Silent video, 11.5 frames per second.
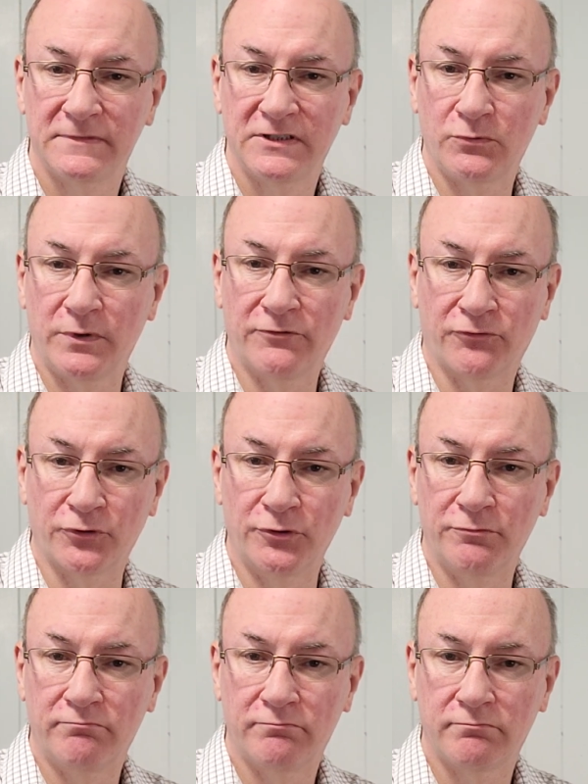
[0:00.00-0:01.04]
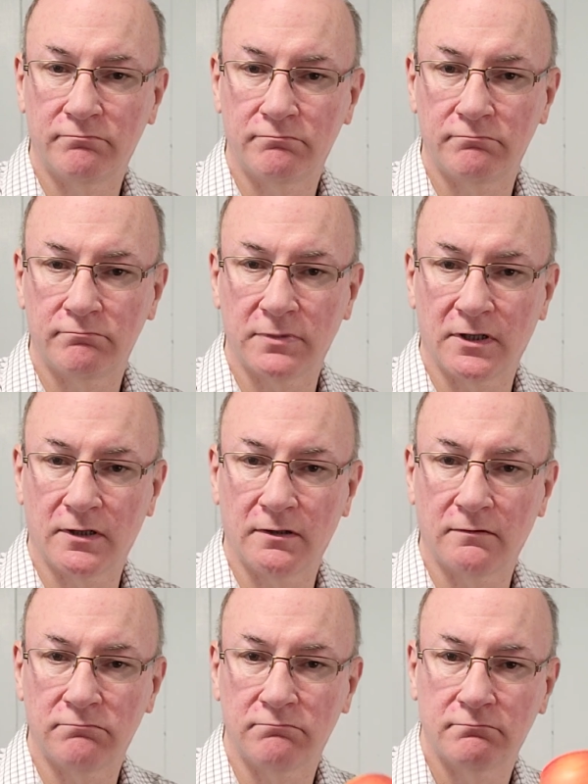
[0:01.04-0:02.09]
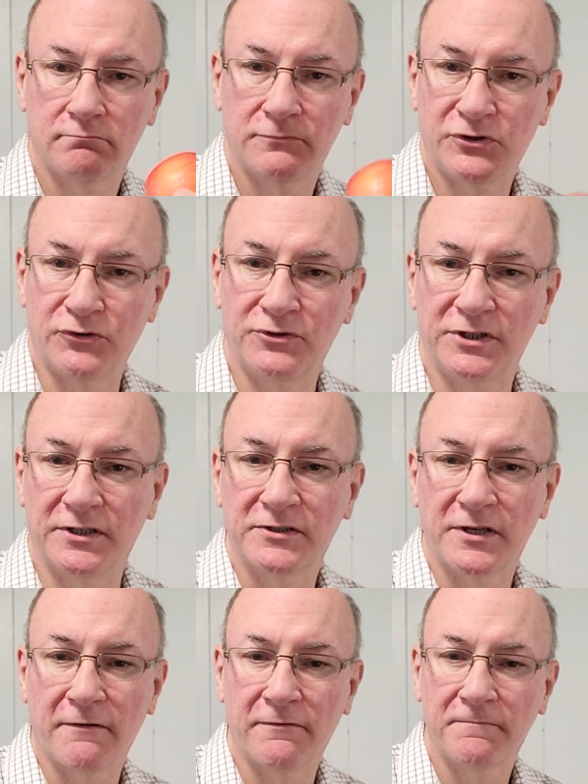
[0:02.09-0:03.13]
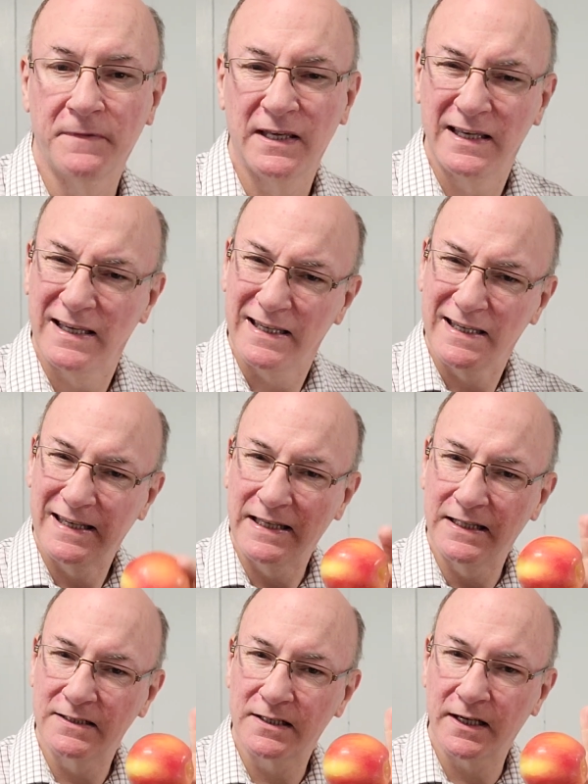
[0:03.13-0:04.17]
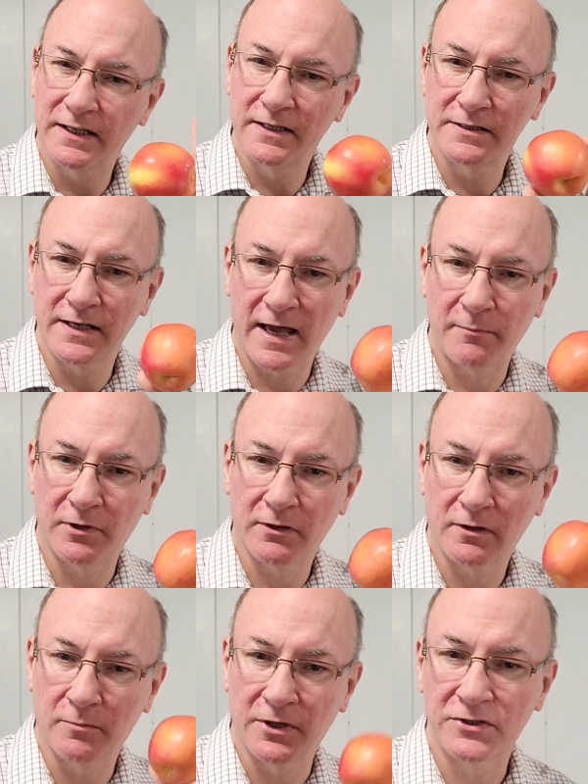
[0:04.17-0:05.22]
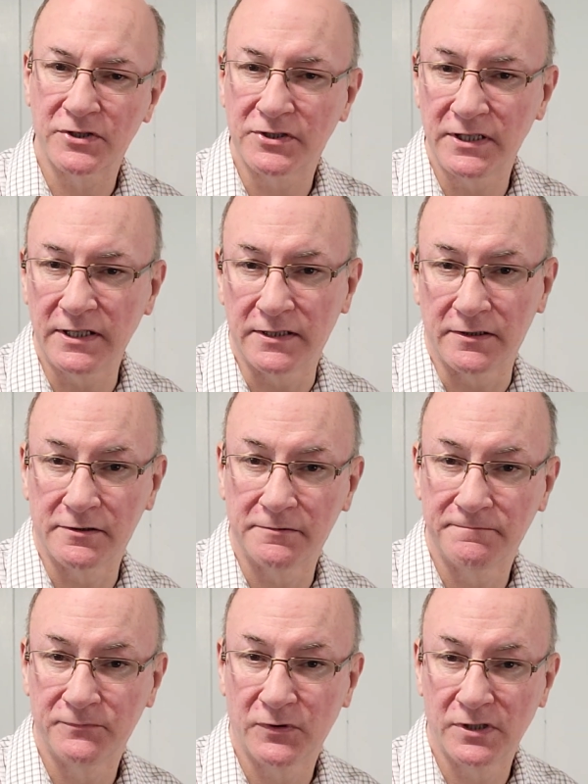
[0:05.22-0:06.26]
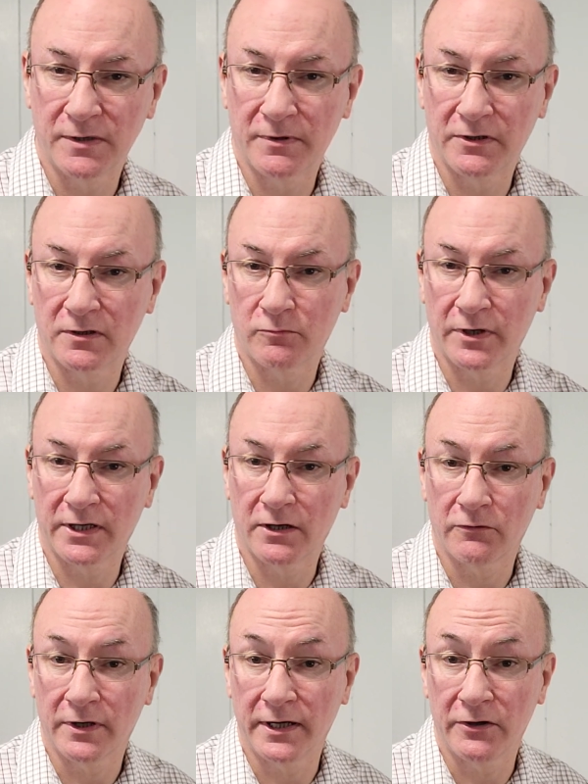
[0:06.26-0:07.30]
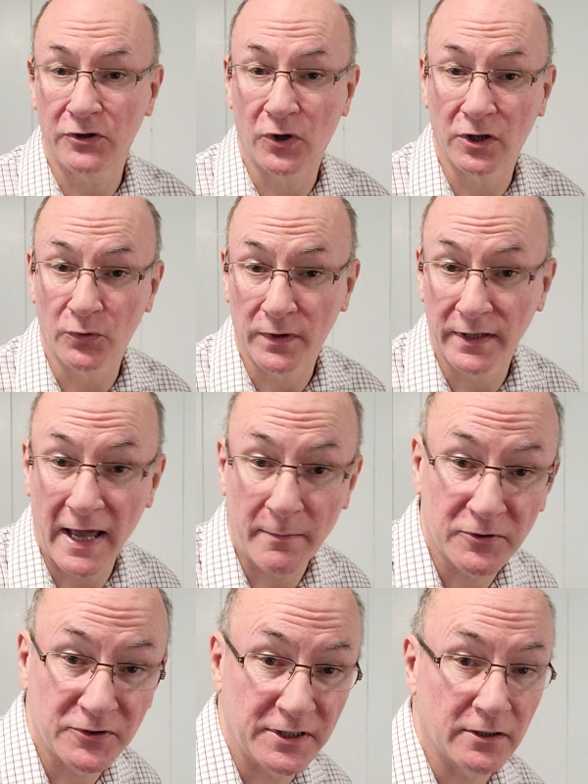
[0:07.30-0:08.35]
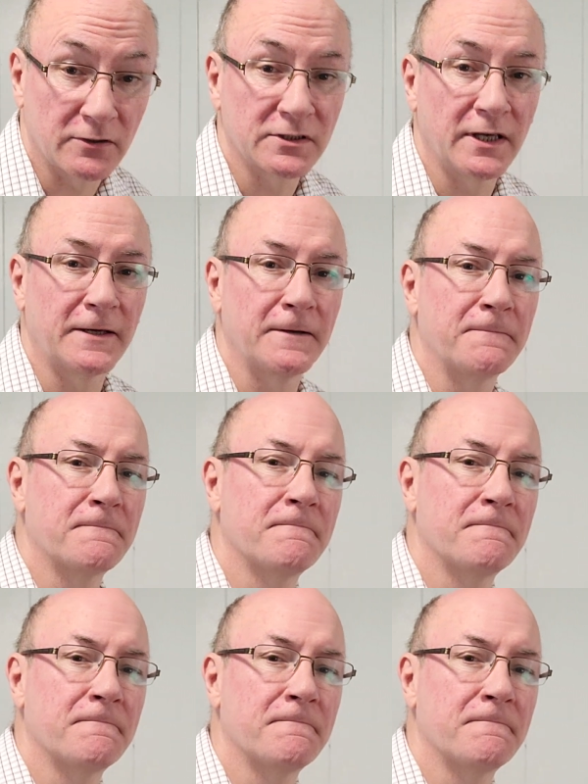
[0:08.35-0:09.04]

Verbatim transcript: Sweet fruit, all juicy and stuff. Inside this apple are a bunch of seeds, which I'm not going to break out right now. You all know what an apple seed looks like.